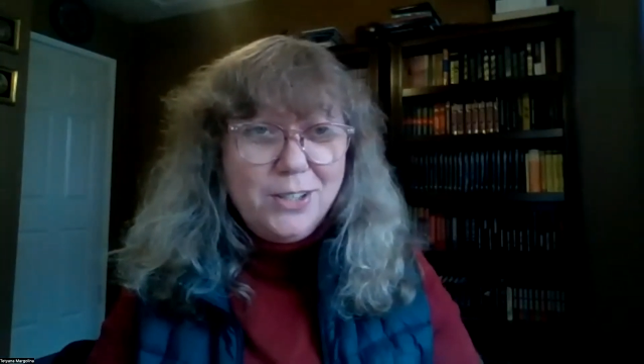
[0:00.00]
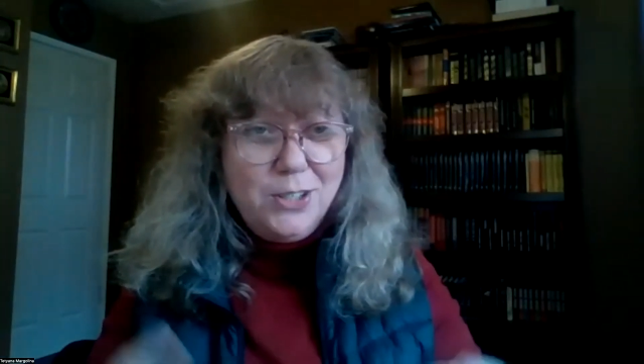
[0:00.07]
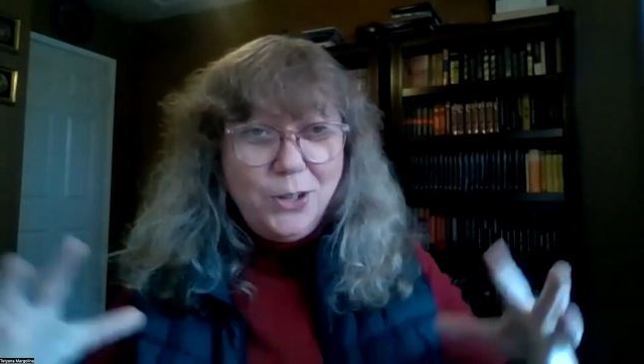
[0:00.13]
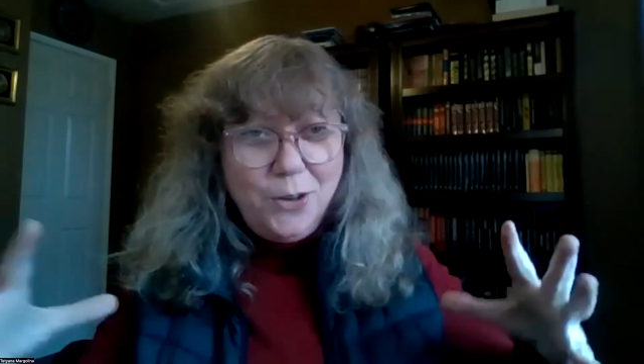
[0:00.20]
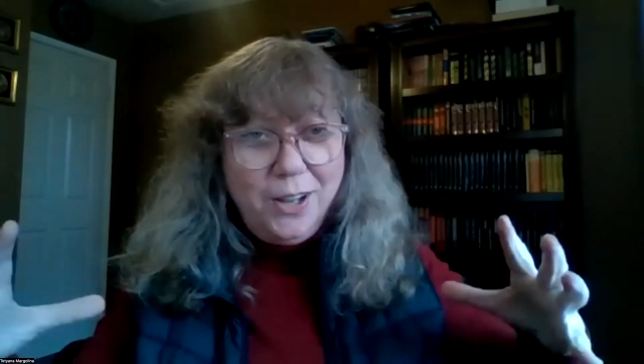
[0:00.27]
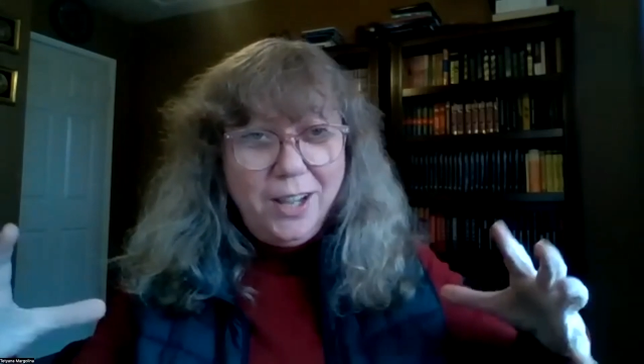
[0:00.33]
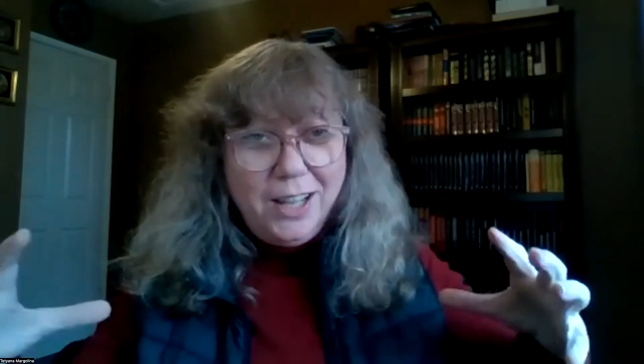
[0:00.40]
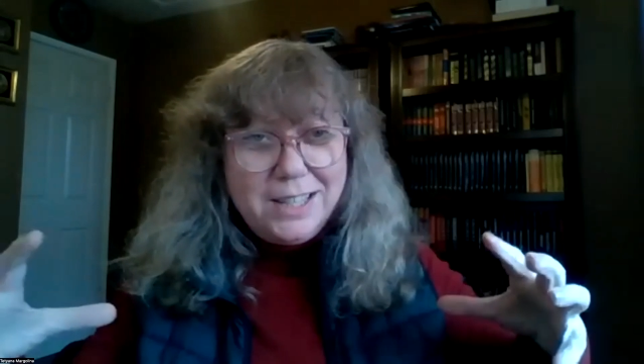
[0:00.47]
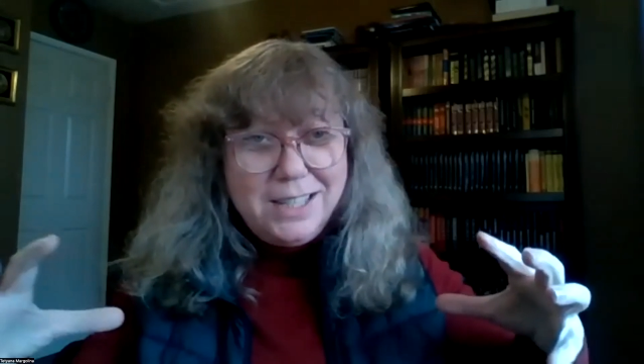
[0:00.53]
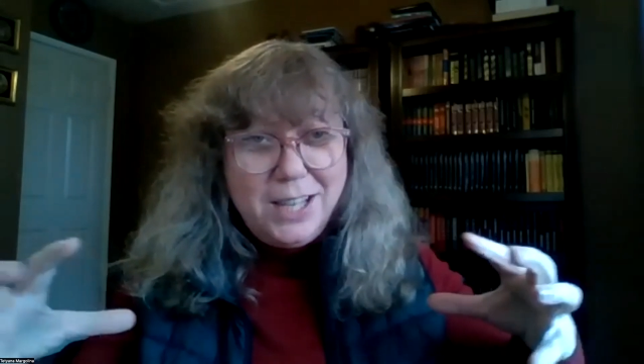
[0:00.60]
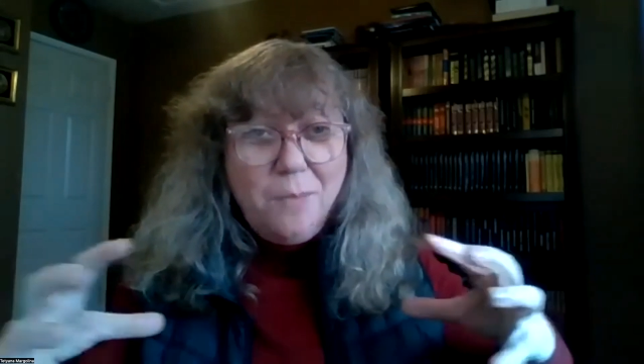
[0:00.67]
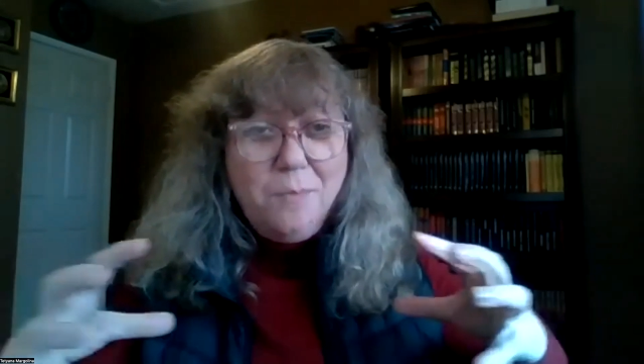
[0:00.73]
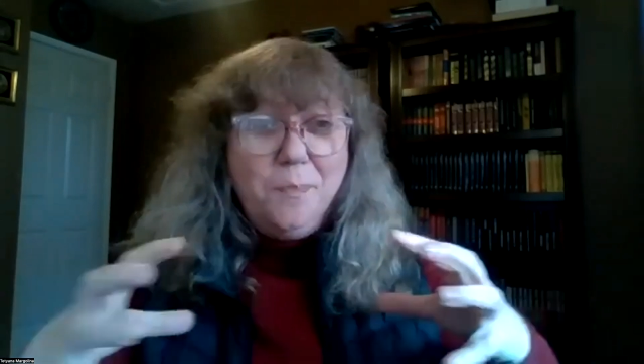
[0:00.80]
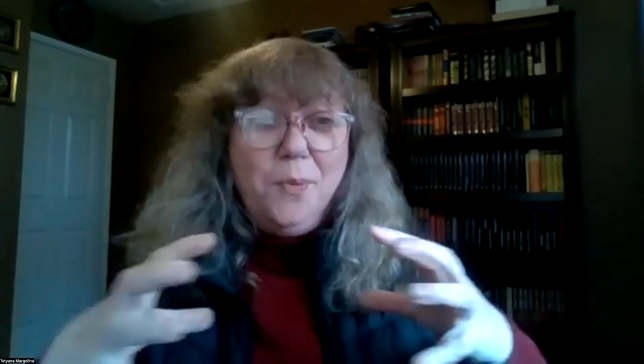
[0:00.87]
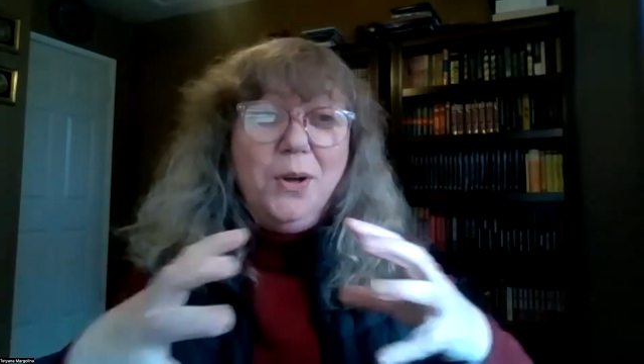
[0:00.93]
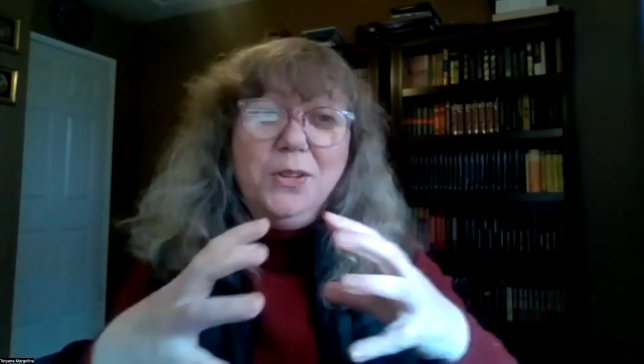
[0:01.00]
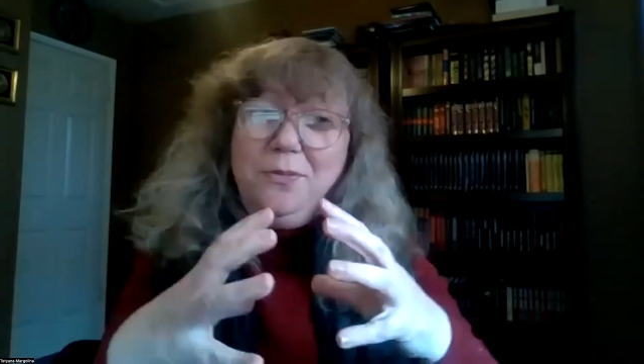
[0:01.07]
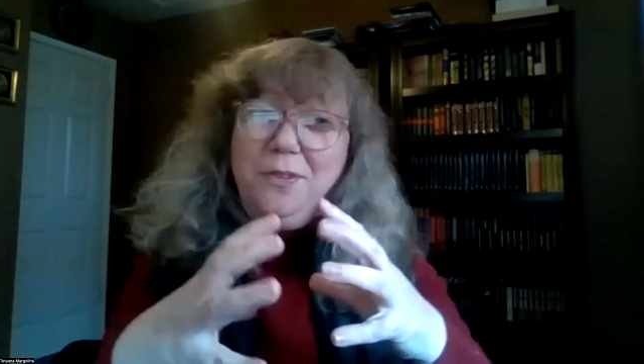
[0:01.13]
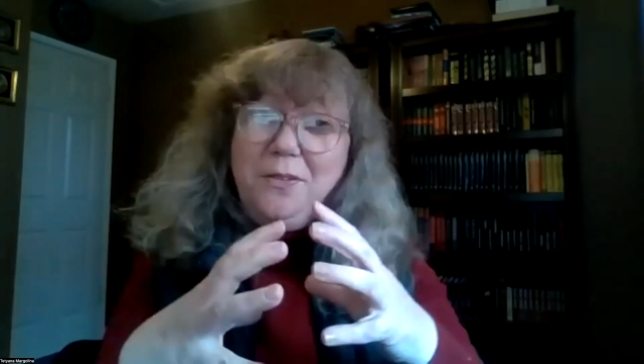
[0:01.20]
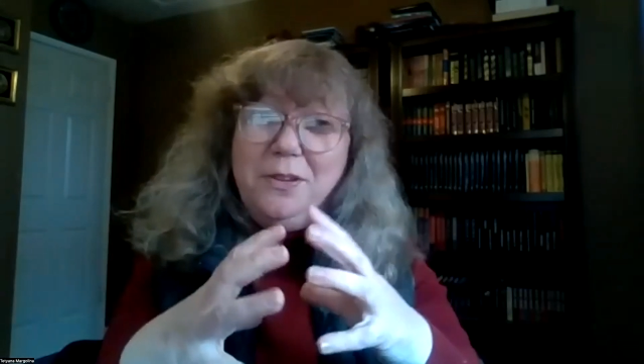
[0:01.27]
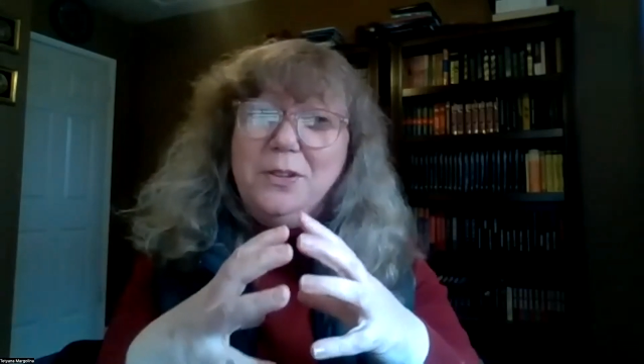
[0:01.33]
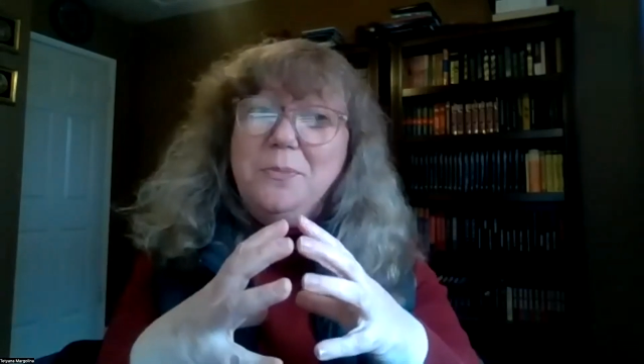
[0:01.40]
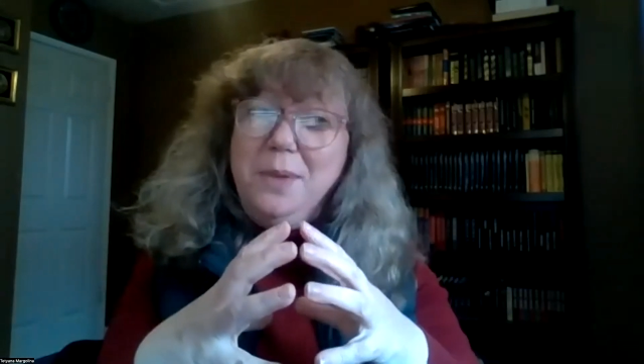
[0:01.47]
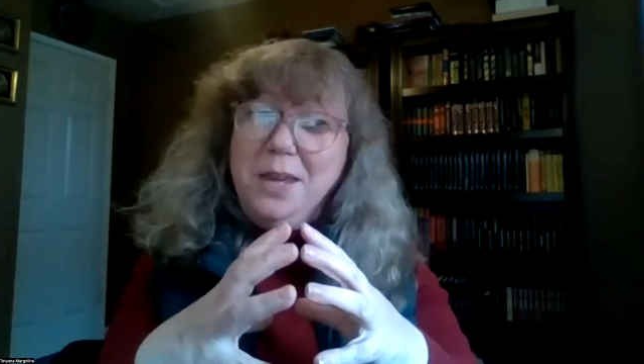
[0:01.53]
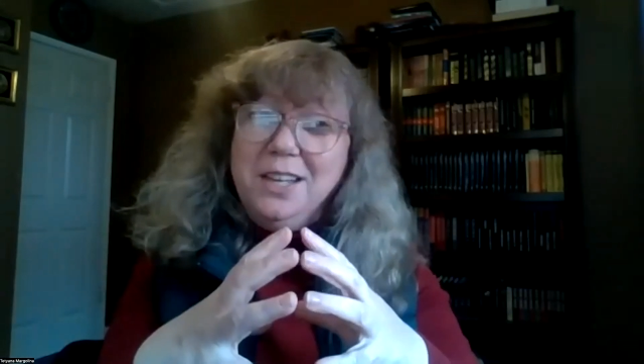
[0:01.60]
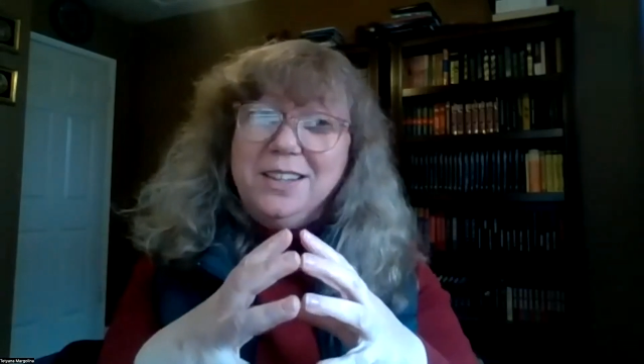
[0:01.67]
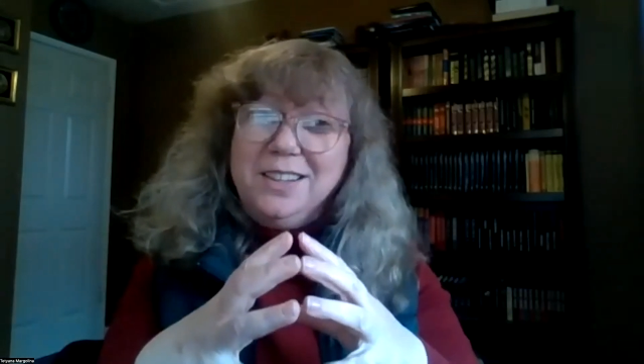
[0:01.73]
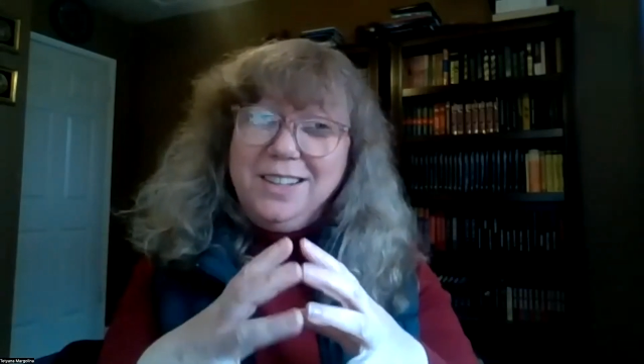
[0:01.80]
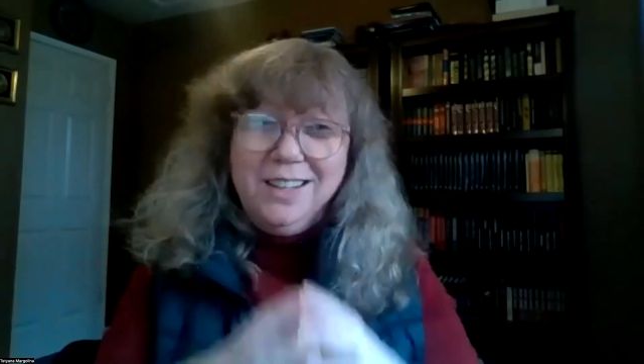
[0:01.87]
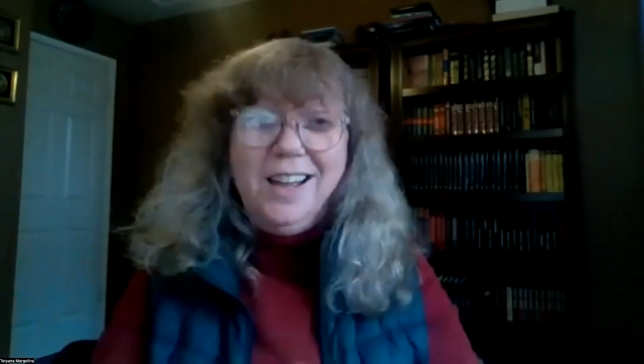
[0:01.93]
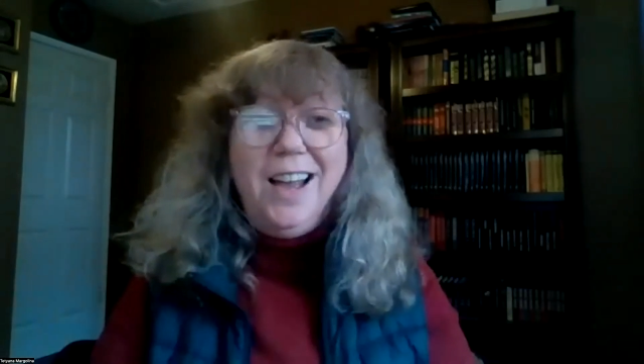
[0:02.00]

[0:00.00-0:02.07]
So at some point we will meet,